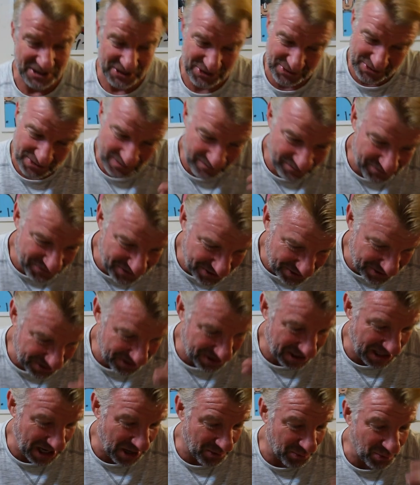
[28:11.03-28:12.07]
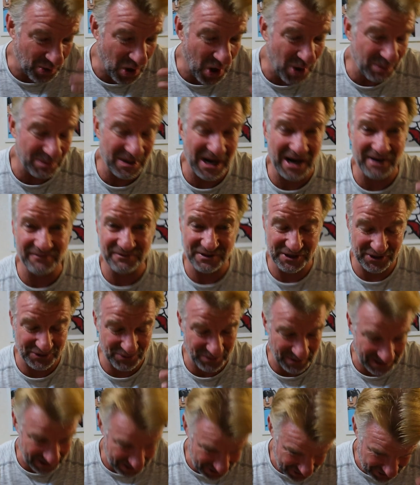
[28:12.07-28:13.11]
This, the aroma of
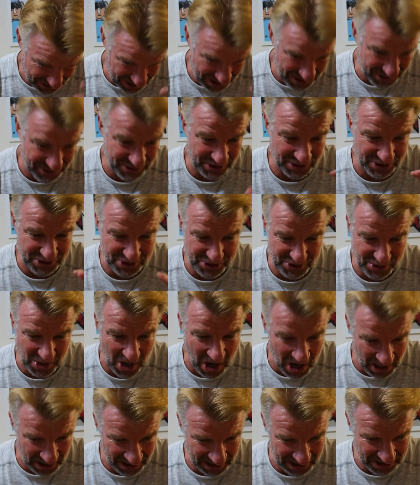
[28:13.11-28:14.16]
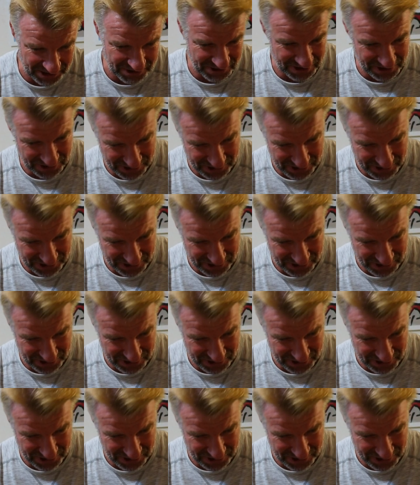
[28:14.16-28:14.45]
this one is, is the strongest.